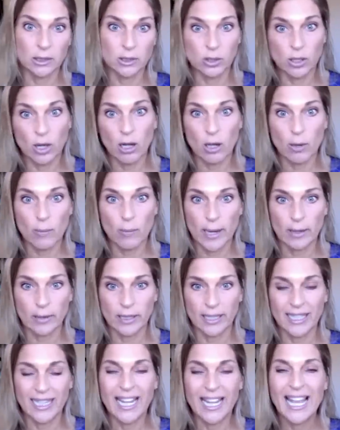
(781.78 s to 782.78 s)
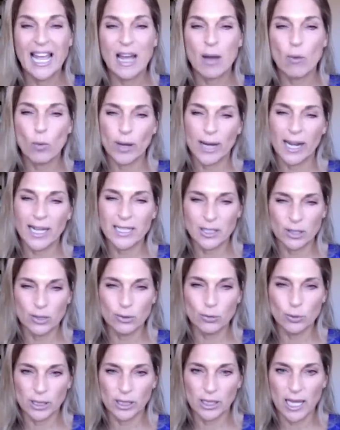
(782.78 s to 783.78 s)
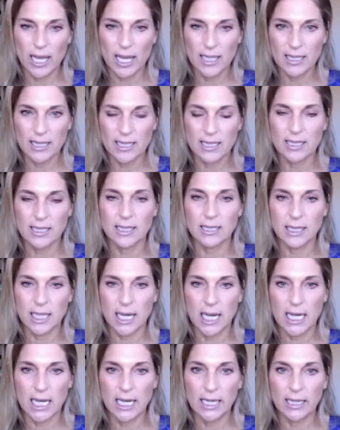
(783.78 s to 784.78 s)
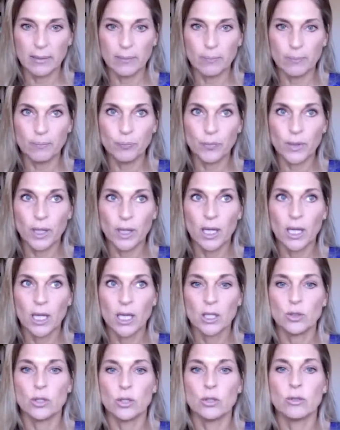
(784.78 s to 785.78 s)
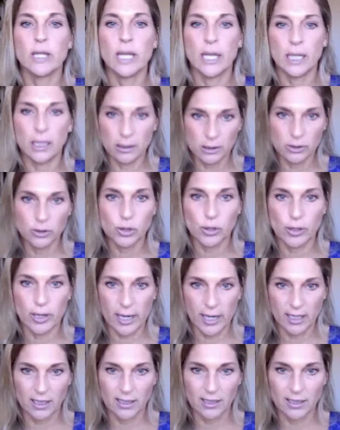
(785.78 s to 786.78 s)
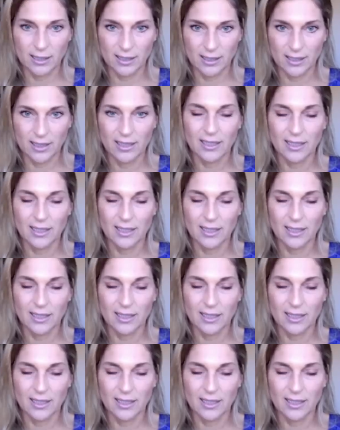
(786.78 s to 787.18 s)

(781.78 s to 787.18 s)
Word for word: let's talk about it and what i do realize is the time to get on the train